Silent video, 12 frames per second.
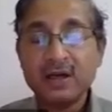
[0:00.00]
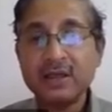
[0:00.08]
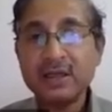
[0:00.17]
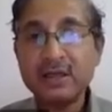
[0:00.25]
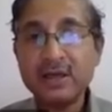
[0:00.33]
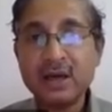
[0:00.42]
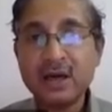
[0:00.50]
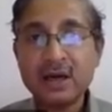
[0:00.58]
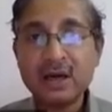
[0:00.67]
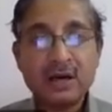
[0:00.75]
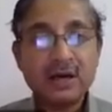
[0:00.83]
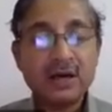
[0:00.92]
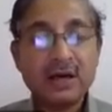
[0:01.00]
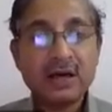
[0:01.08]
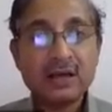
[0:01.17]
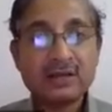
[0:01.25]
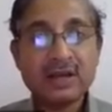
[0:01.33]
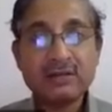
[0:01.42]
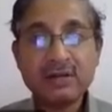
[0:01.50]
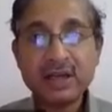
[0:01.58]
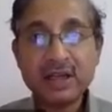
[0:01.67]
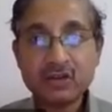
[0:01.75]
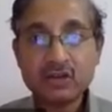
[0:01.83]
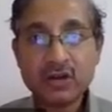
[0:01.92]
India Central
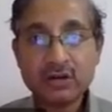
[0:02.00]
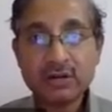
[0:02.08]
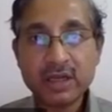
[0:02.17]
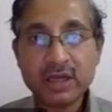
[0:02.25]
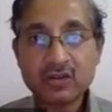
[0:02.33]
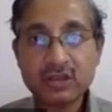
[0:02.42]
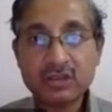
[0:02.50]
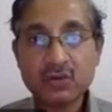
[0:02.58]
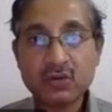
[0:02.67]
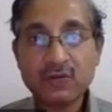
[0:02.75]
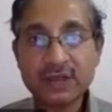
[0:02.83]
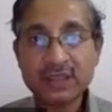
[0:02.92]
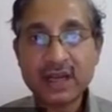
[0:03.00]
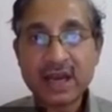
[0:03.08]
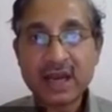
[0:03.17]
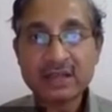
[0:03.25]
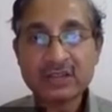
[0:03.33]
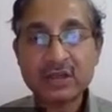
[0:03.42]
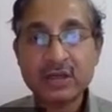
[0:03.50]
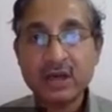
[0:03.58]
Asia relations over the last